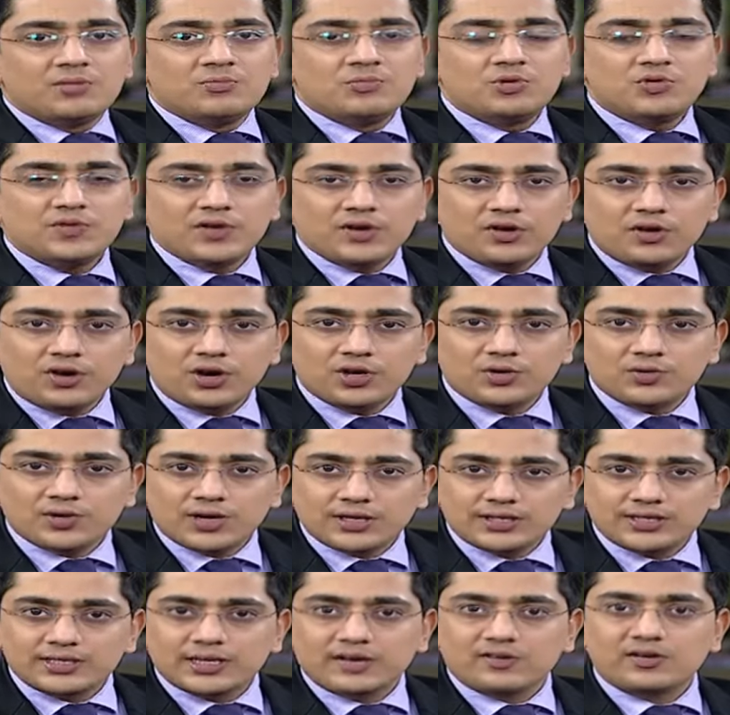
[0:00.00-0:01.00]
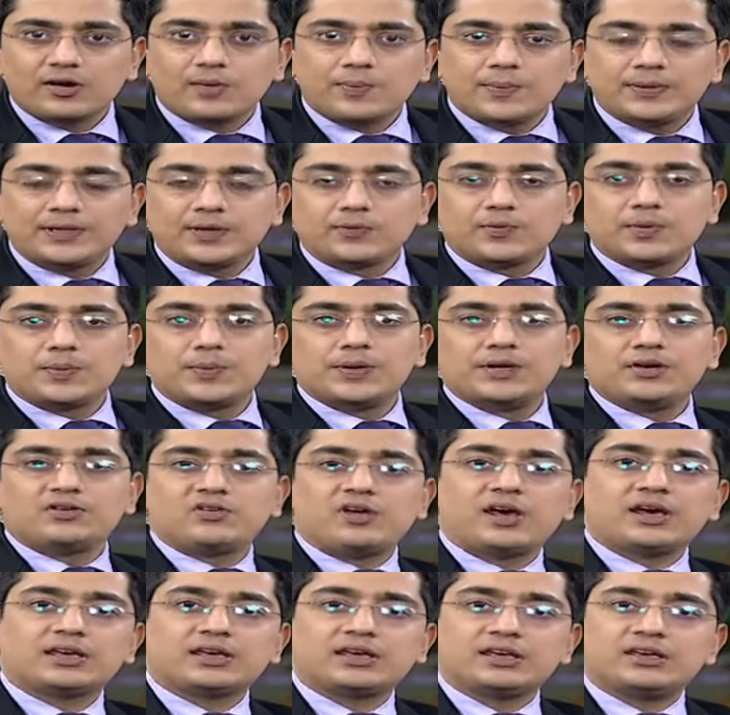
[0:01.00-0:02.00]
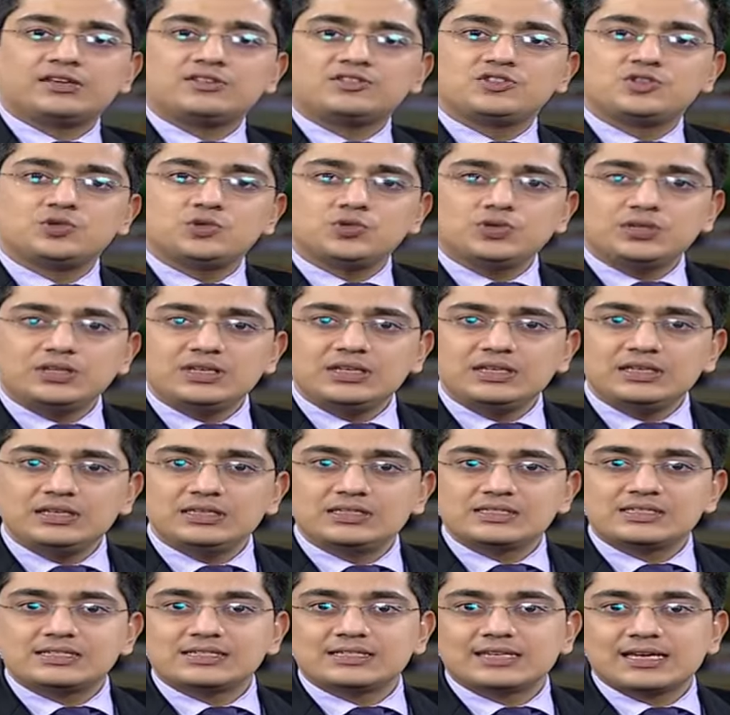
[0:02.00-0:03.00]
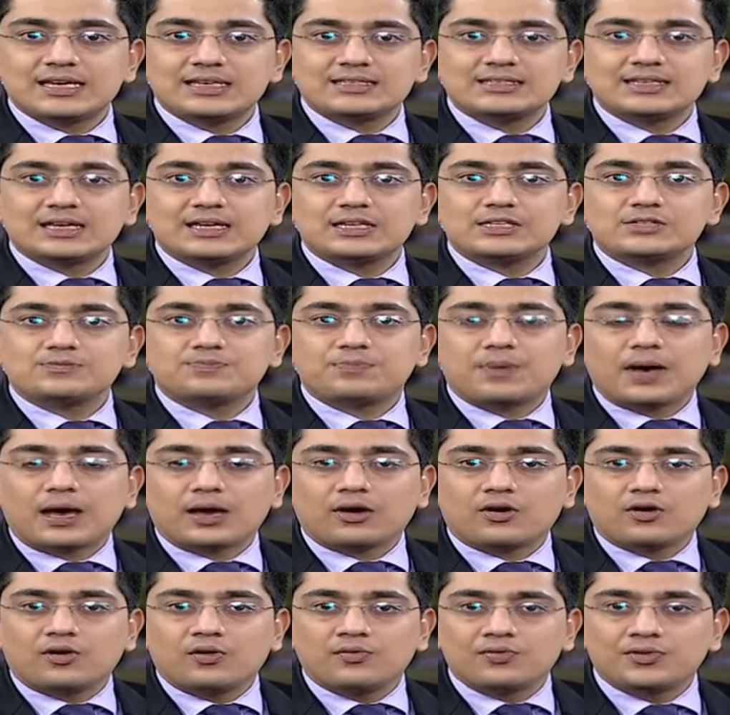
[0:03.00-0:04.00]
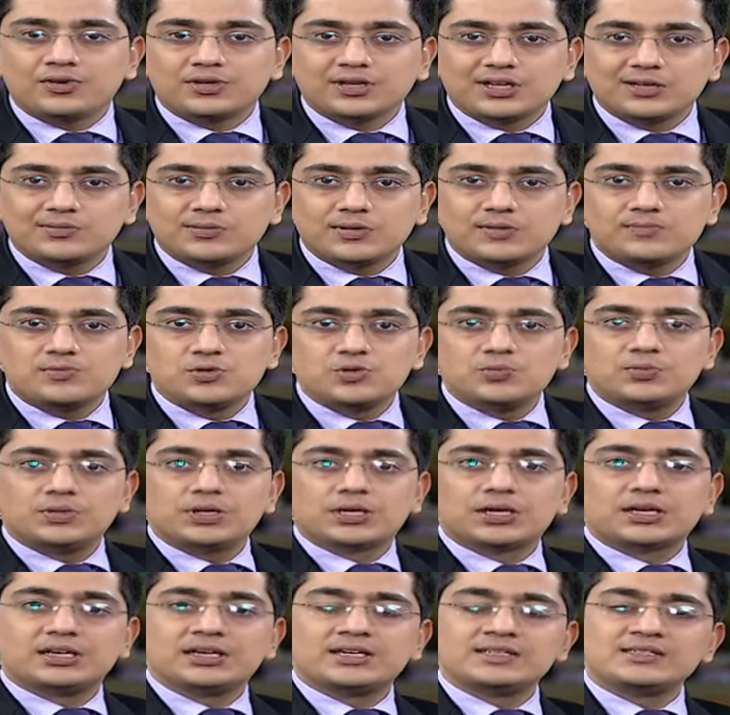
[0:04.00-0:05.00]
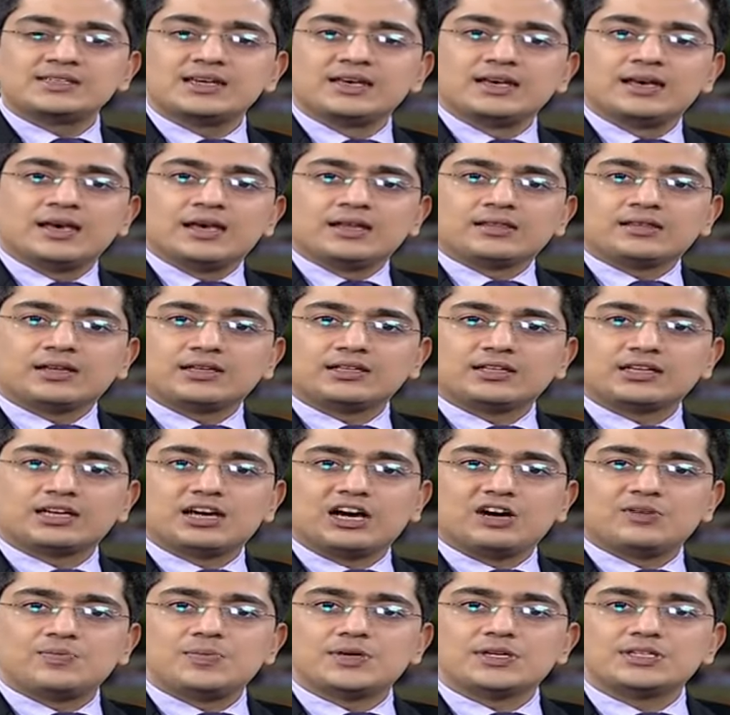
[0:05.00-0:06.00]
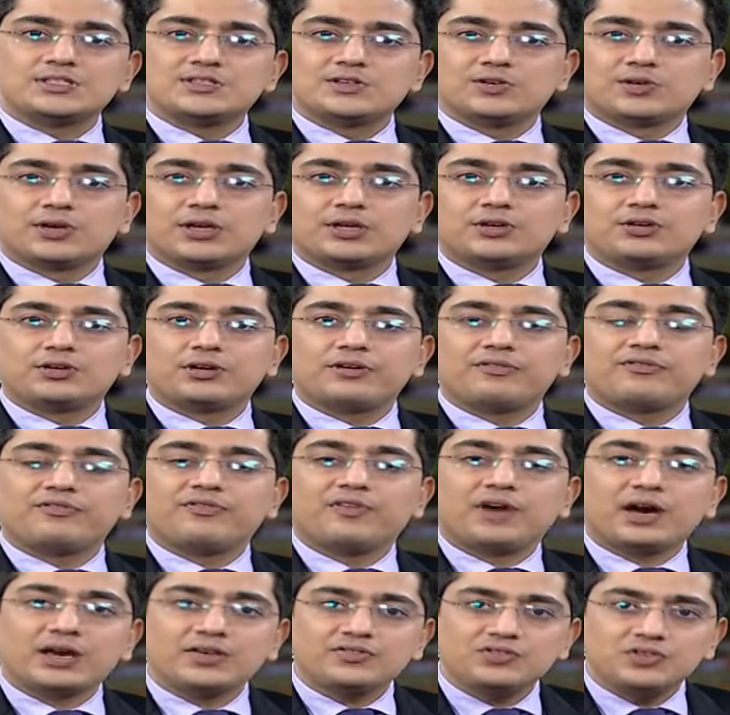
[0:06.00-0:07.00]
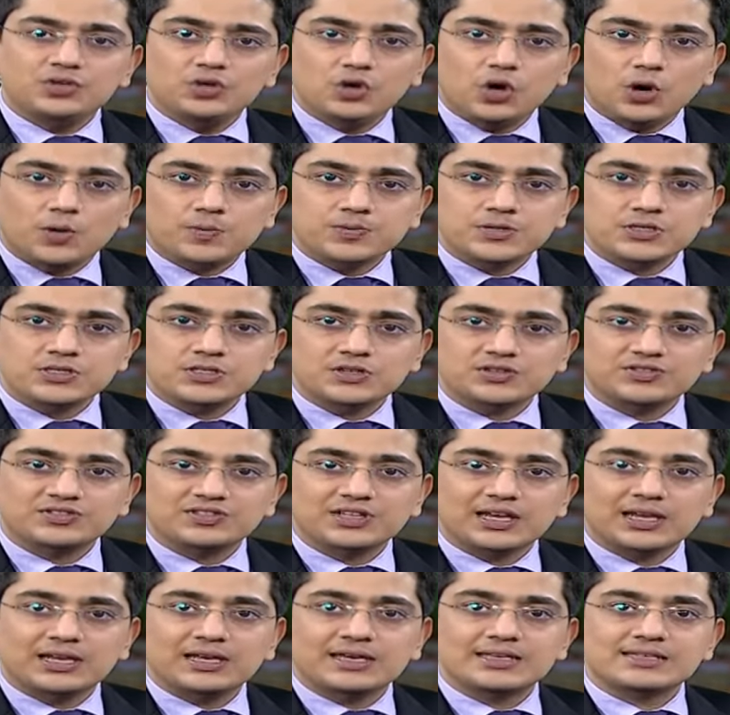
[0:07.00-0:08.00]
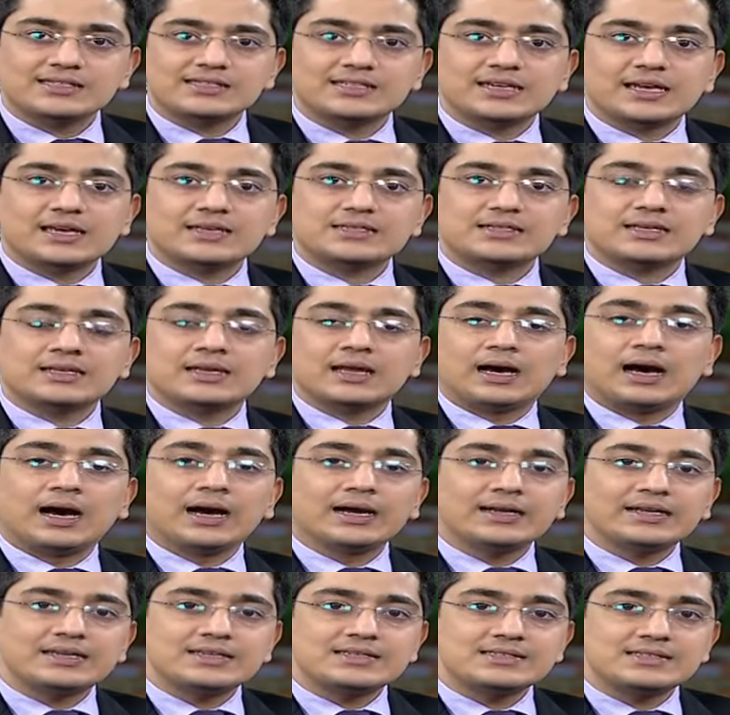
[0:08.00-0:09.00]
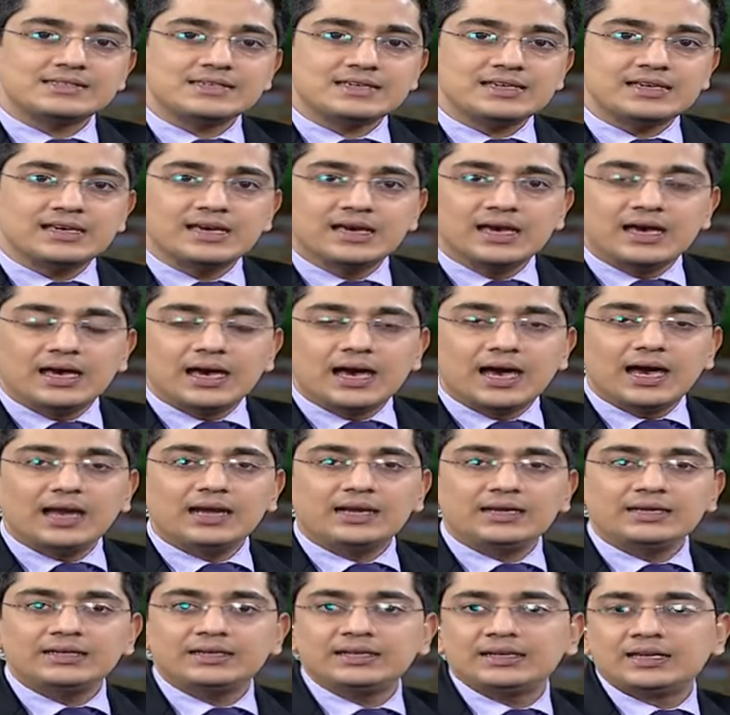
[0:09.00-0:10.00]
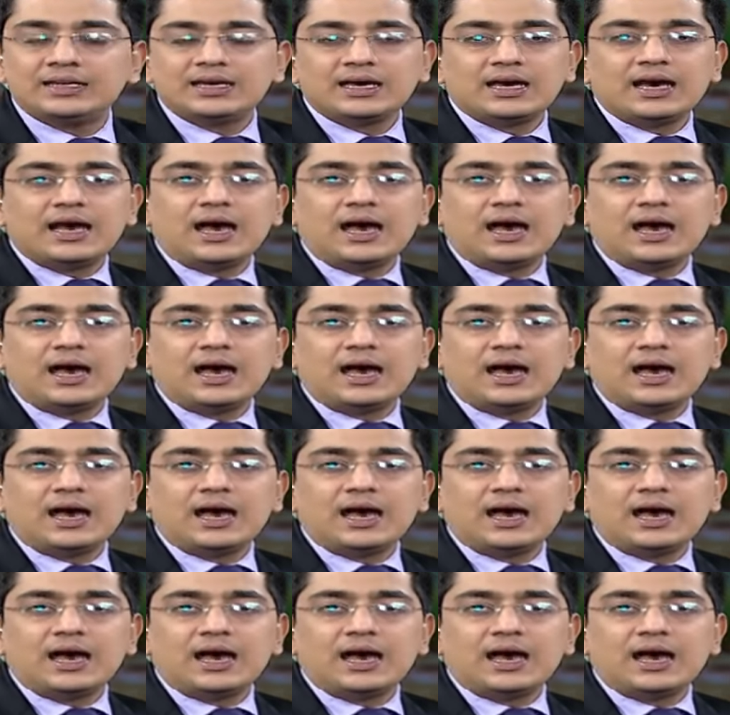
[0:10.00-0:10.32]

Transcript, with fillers: Moving on to another development that we've been tracking, SUUTI stake sale is back on the table. Bloomberg learns that the government is looking to revise the options of selling its stakes in I T C, L and T